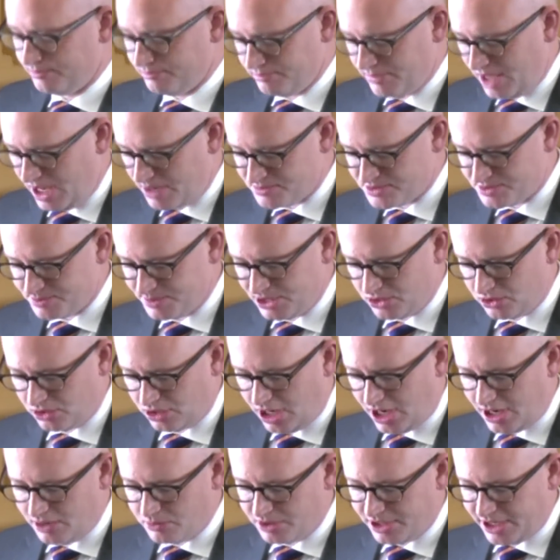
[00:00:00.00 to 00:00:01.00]
Madam
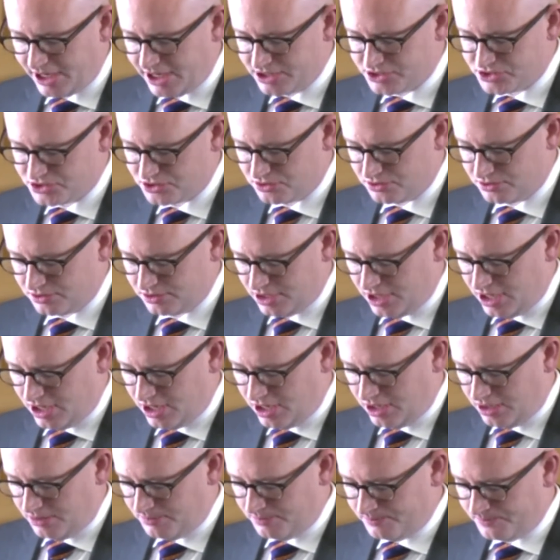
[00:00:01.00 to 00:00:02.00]
Speaker, I would answer
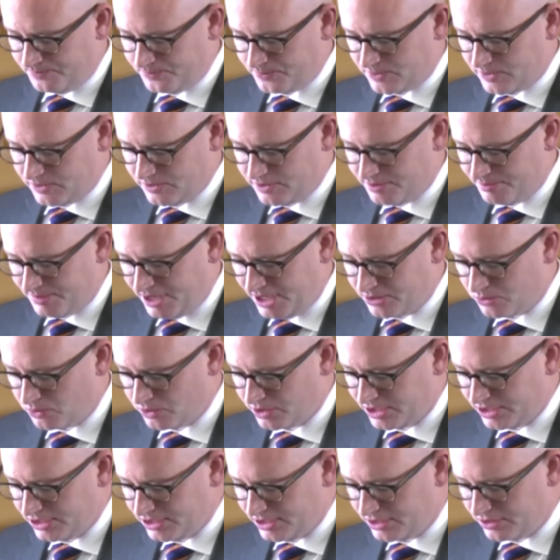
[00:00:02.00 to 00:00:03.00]
the
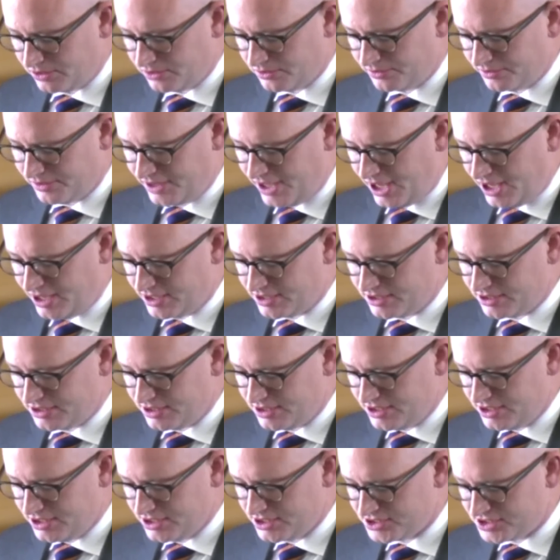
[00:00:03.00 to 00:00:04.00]
minority leader that
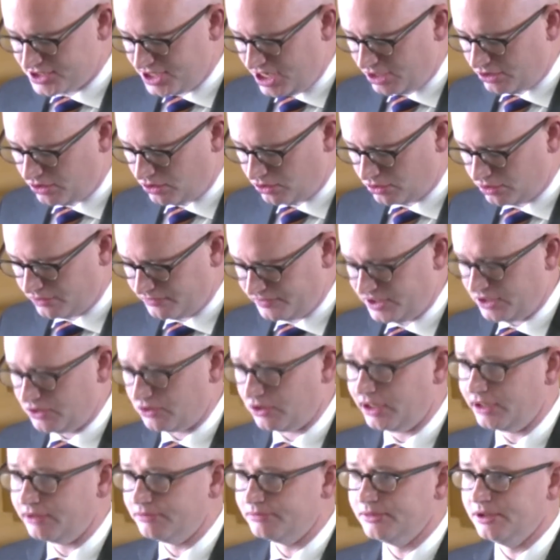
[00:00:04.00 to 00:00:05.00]
he is not hard of
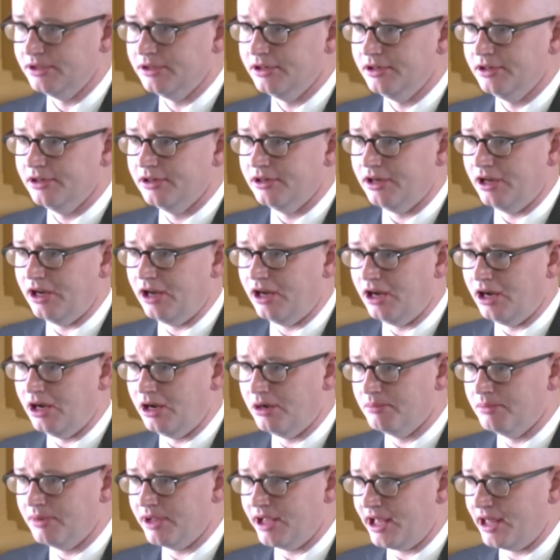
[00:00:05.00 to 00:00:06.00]
hearing
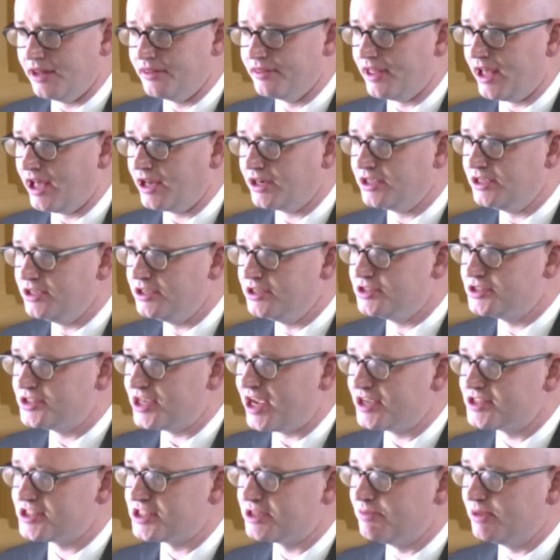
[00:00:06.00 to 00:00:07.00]
and that he is
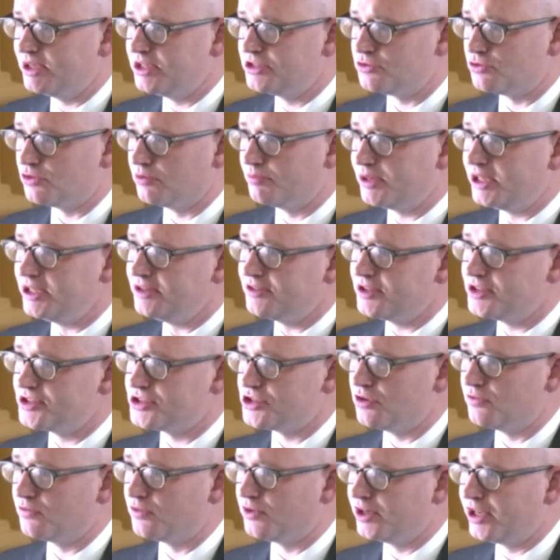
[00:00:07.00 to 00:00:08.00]
asking me to repeat
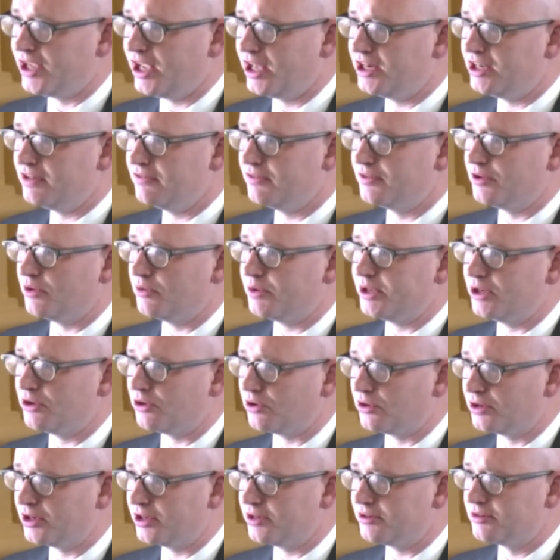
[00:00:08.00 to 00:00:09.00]
this over again even though he
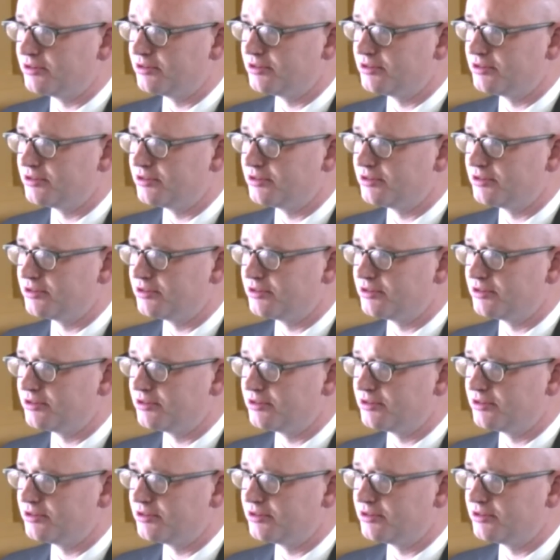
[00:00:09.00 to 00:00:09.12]
heard it